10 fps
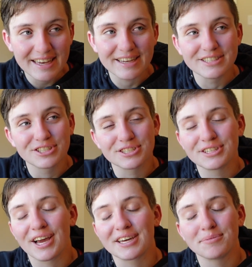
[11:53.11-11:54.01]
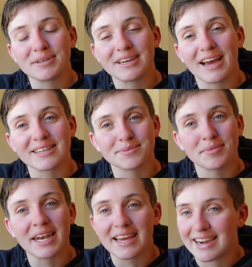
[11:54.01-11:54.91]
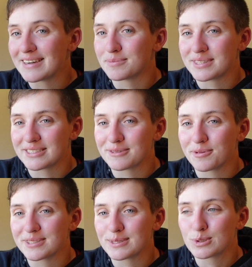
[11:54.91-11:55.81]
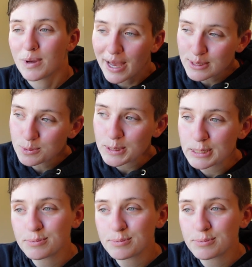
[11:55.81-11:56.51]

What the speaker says: It's just not gonna be as many items as it was this past week,